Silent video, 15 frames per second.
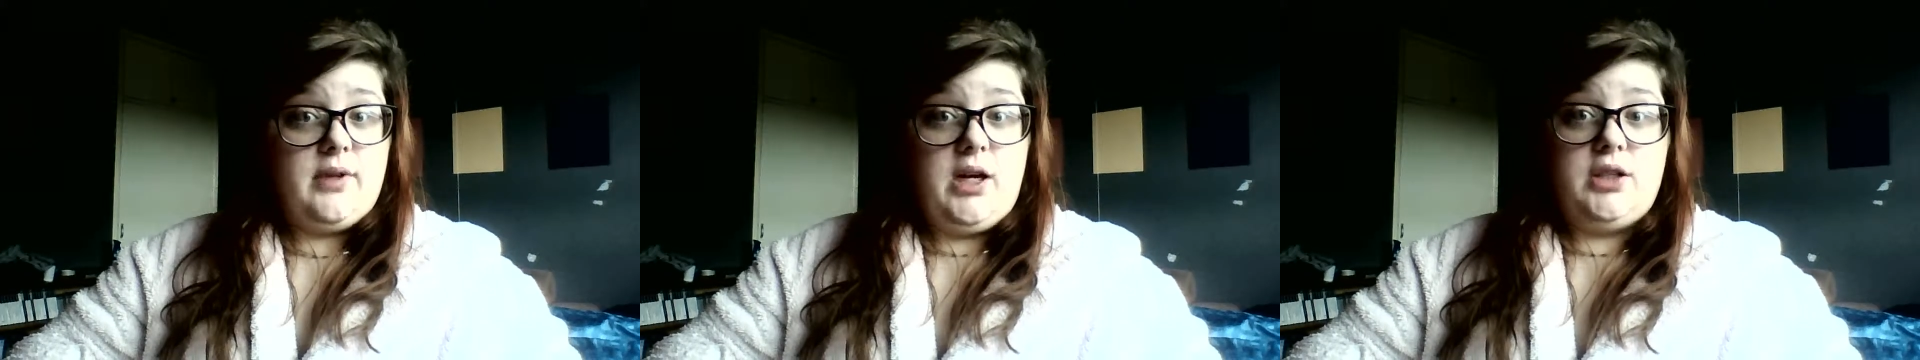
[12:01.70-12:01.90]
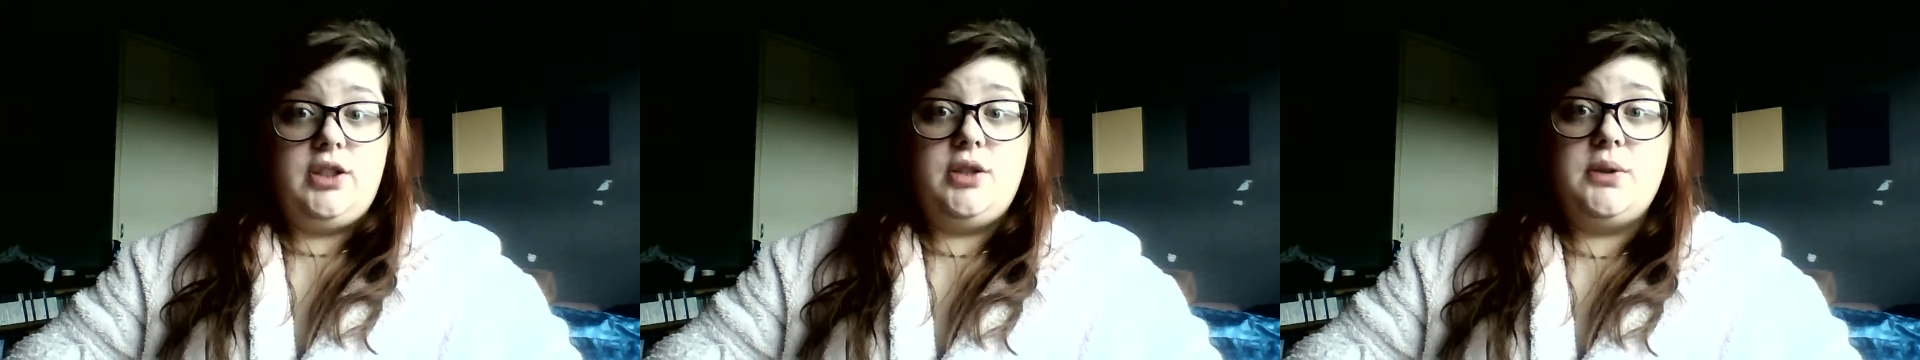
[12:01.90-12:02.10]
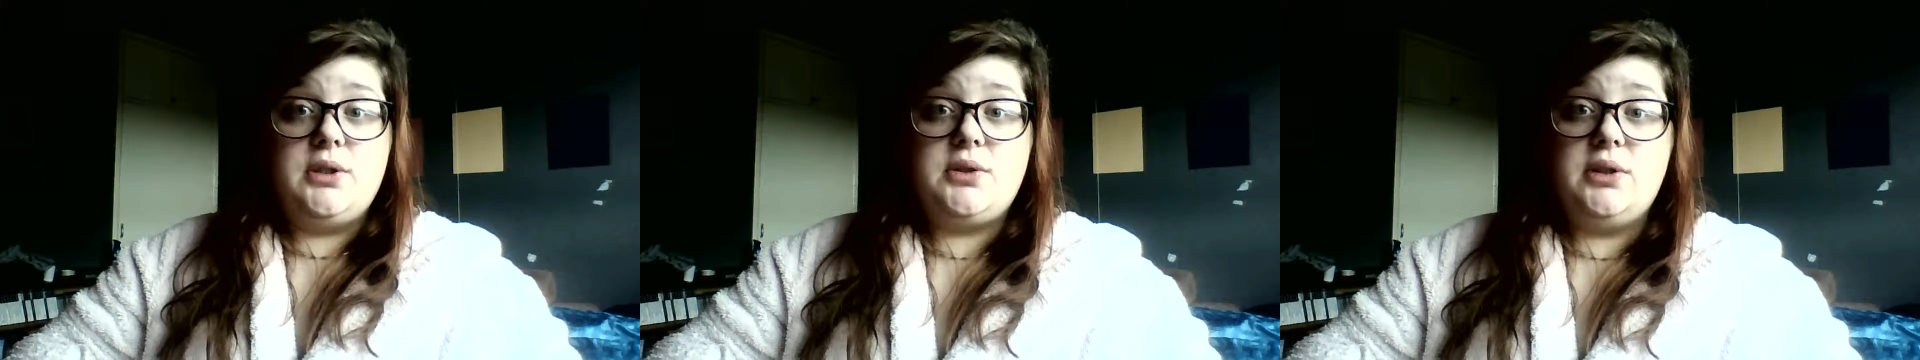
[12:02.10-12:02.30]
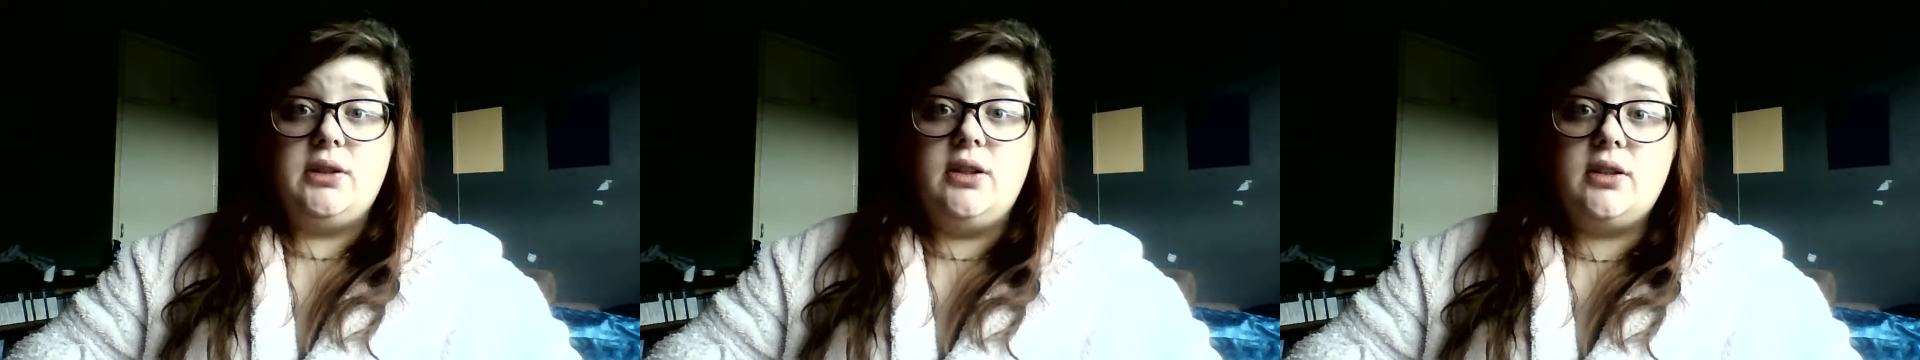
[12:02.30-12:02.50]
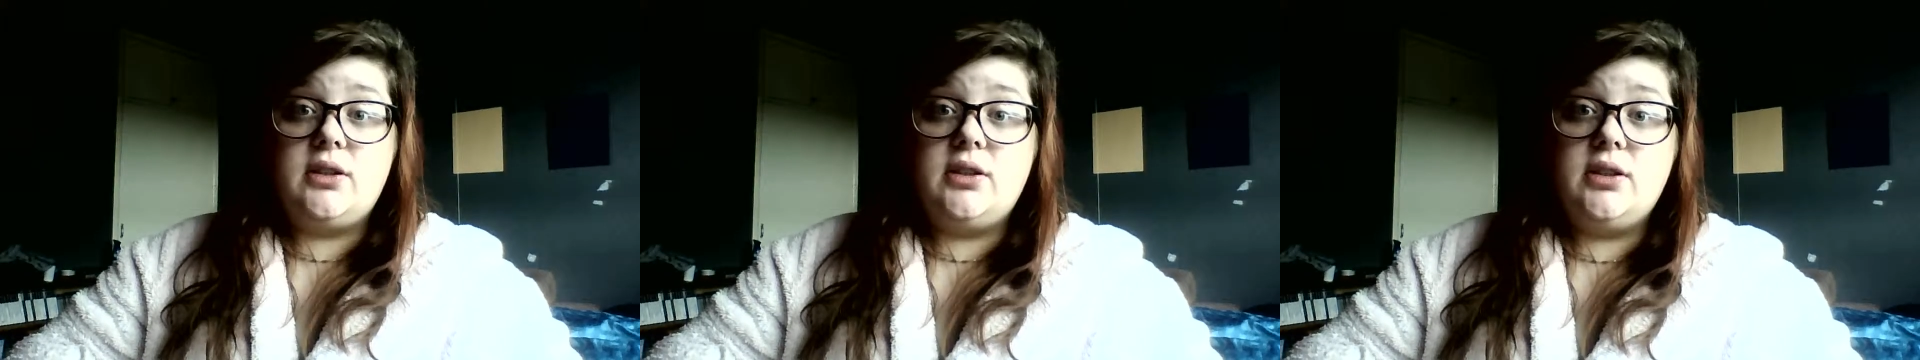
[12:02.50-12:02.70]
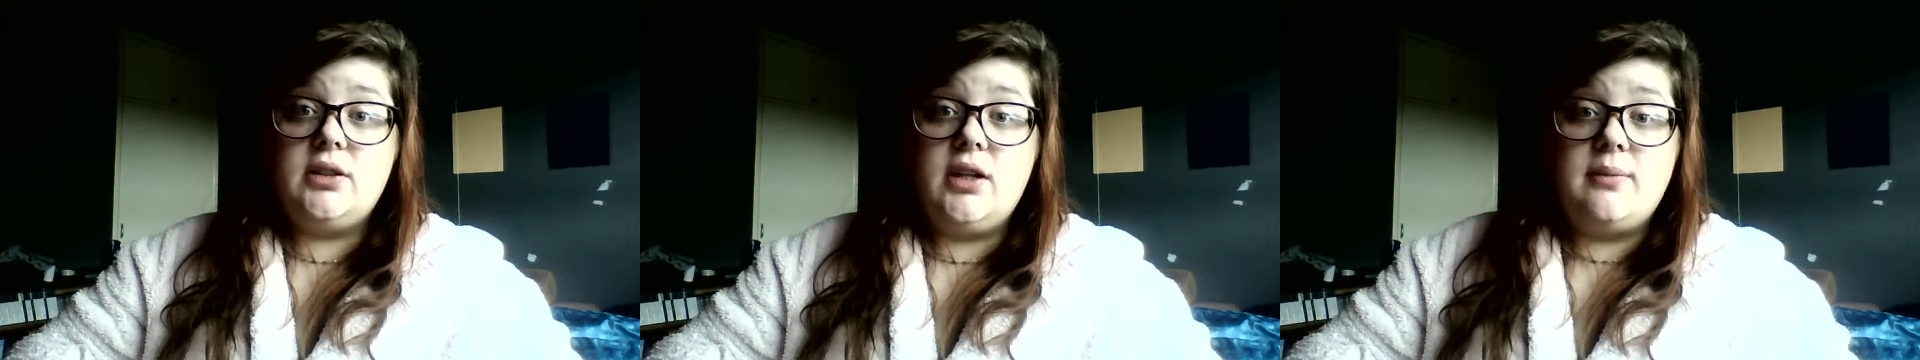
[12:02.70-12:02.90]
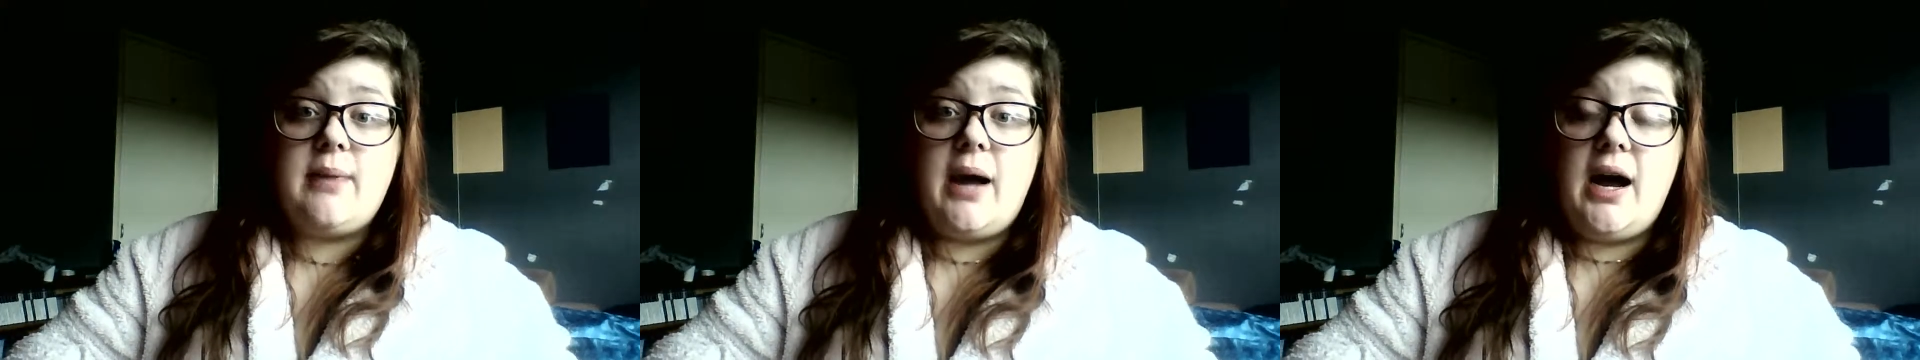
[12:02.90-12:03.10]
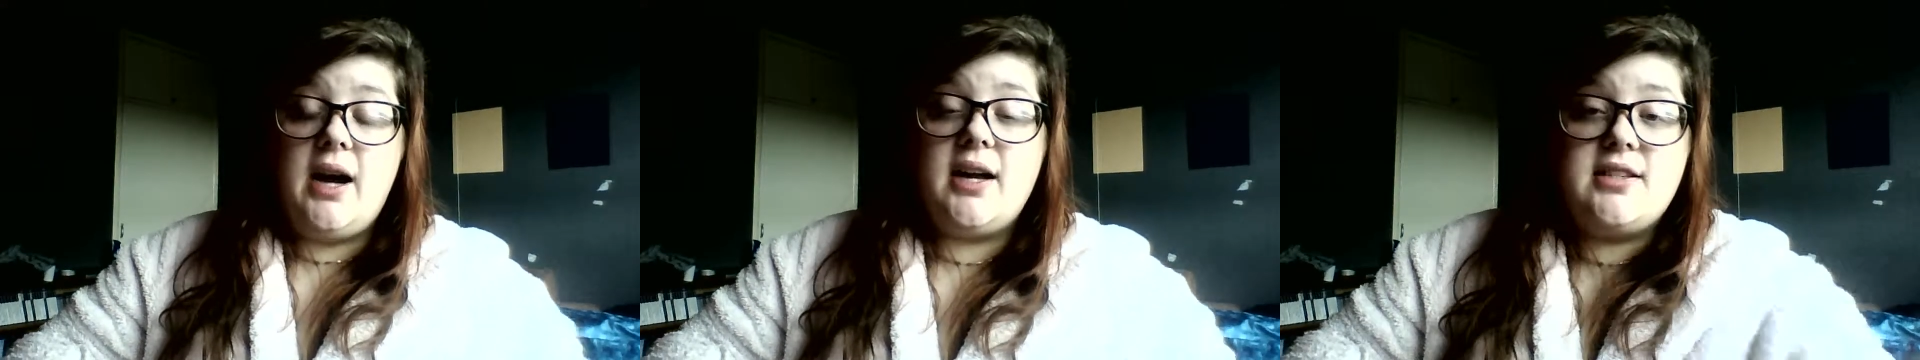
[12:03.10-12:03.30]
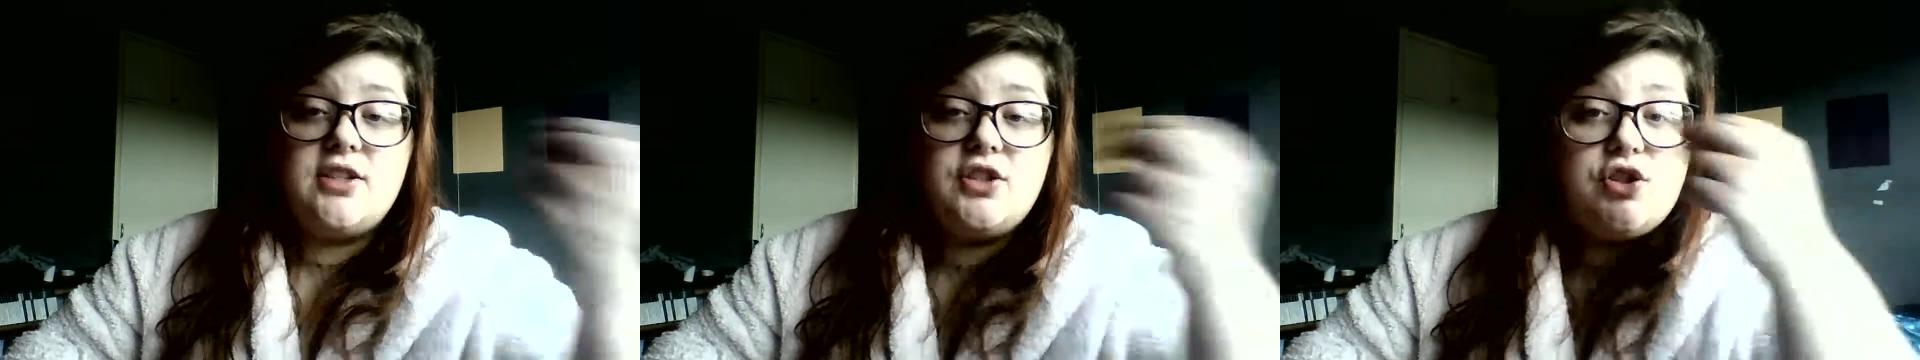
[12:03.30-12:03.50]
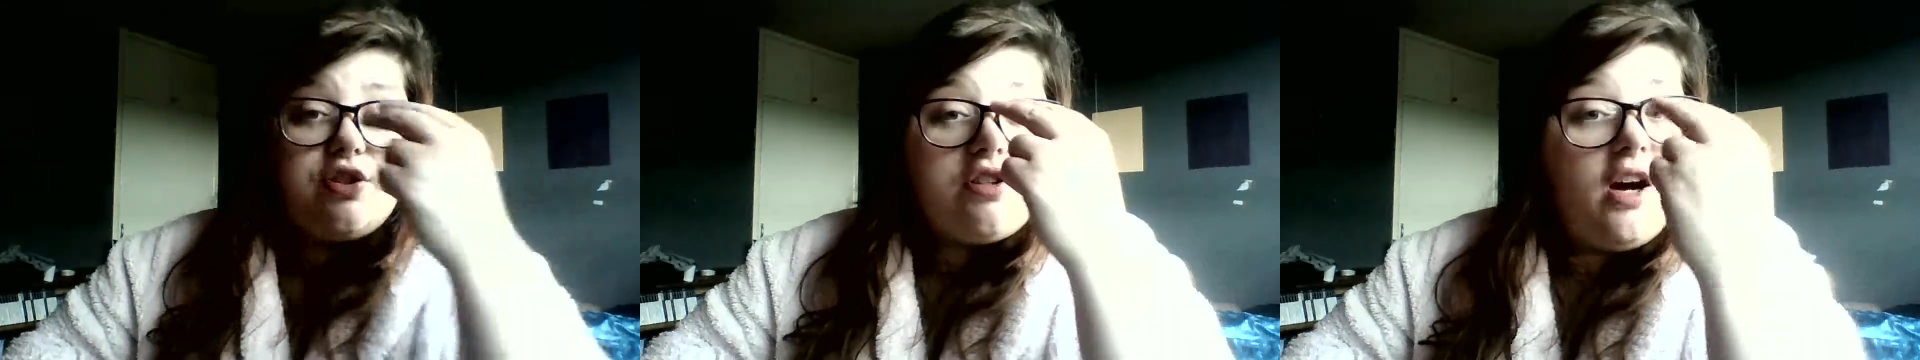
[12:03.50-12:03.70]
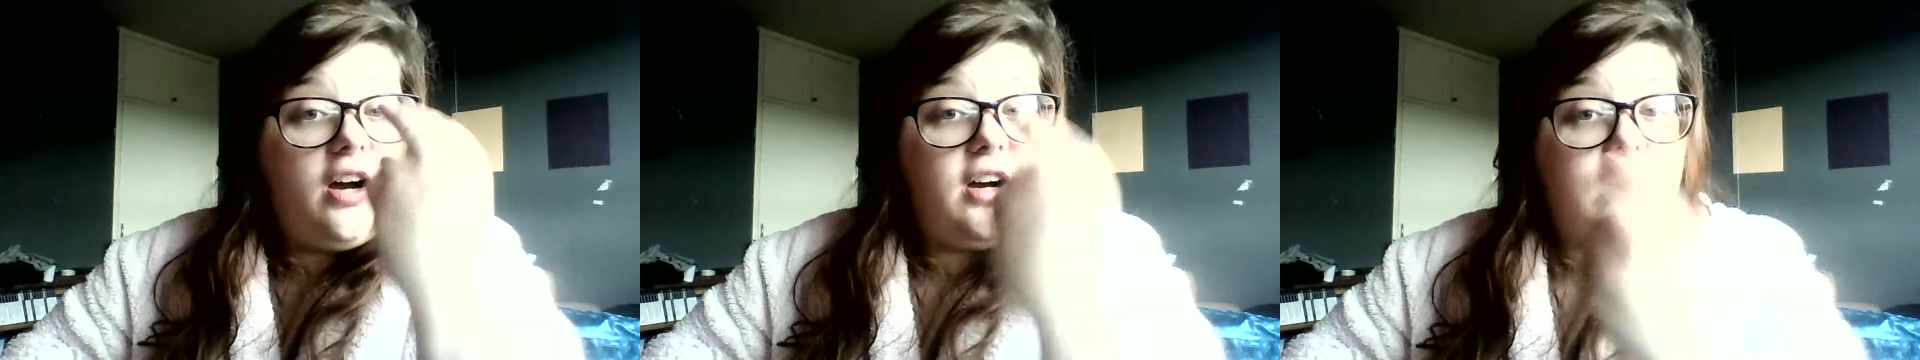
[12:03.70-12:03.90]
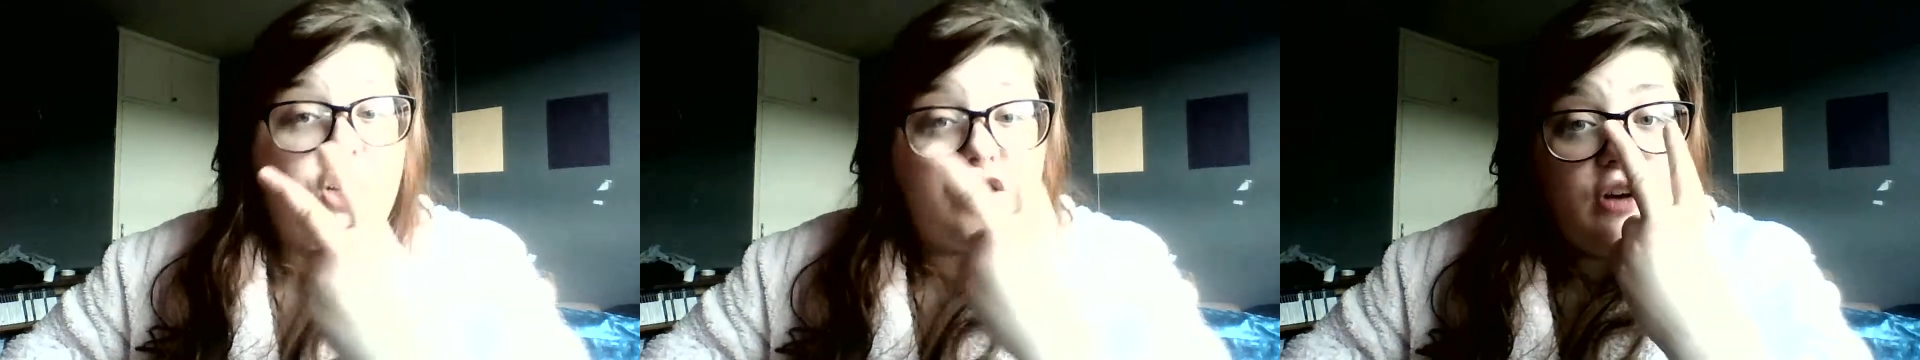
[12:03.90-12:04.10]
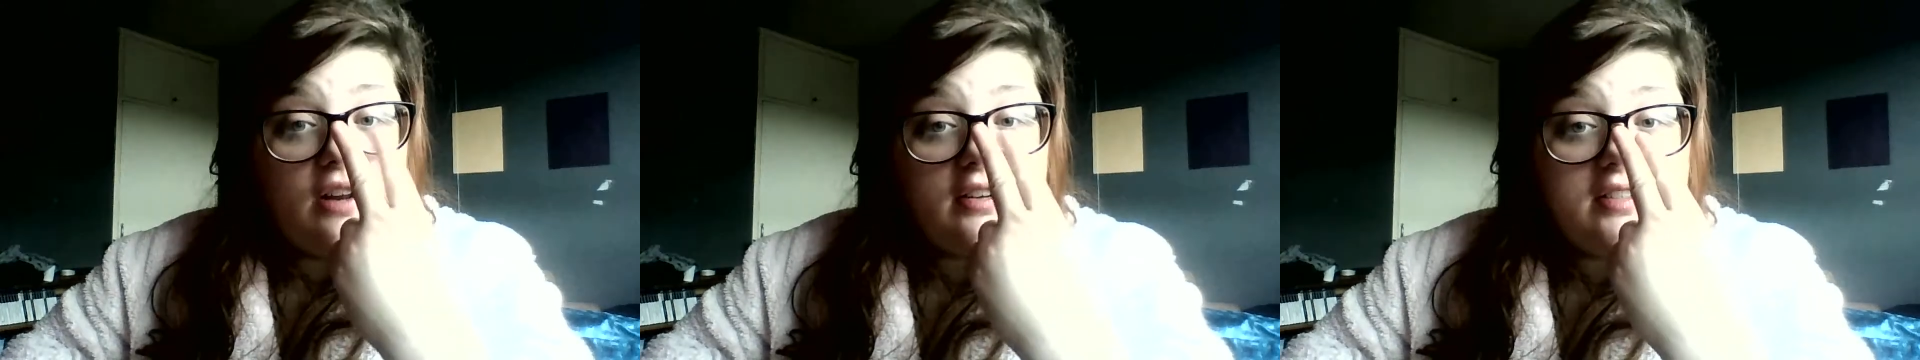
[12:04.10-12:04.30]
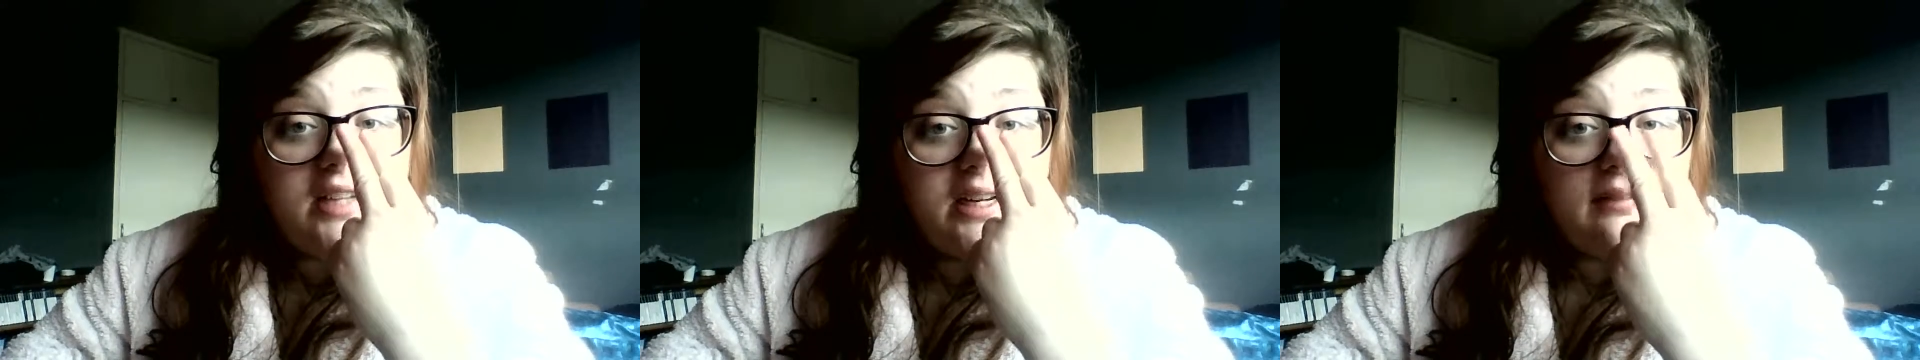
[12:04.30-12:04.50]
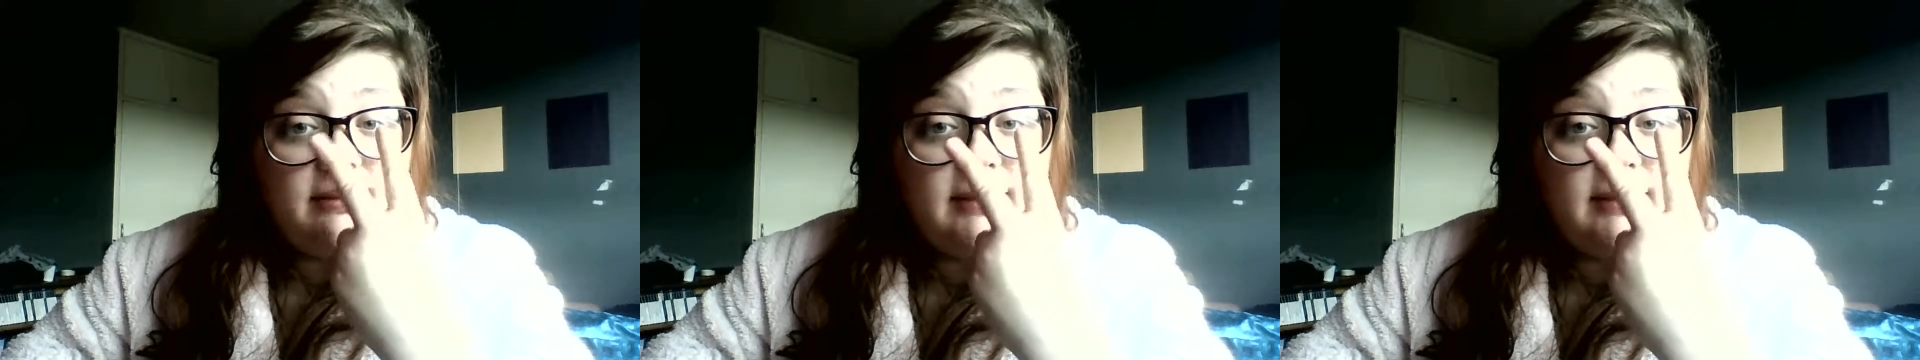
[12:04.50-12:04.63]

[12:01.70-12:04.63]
I don't know where to look. And my eyes are just sort of crossing